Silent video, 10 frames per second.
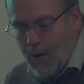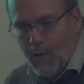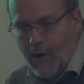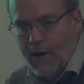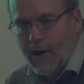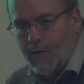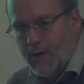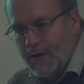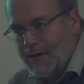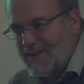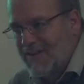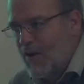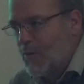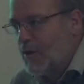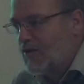are working with the
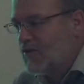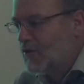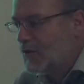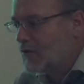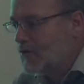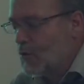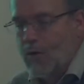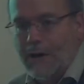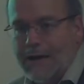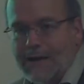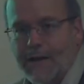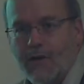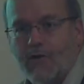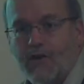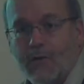Southwest CERTS, or Clean
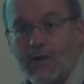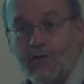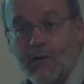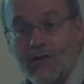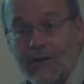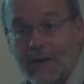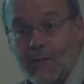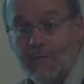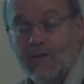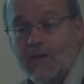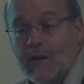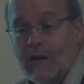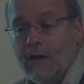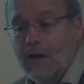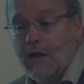Energy Resource Teams
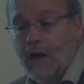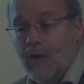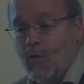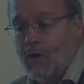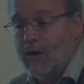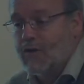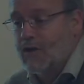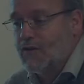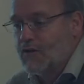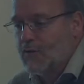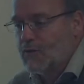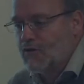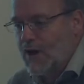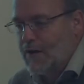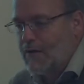organization,
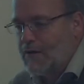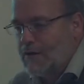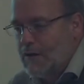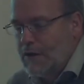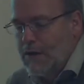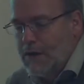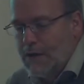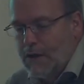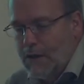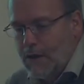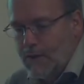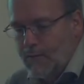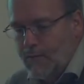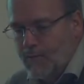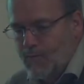which has, I
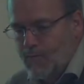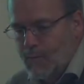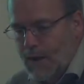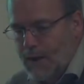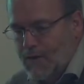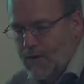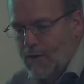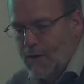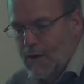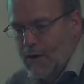guess,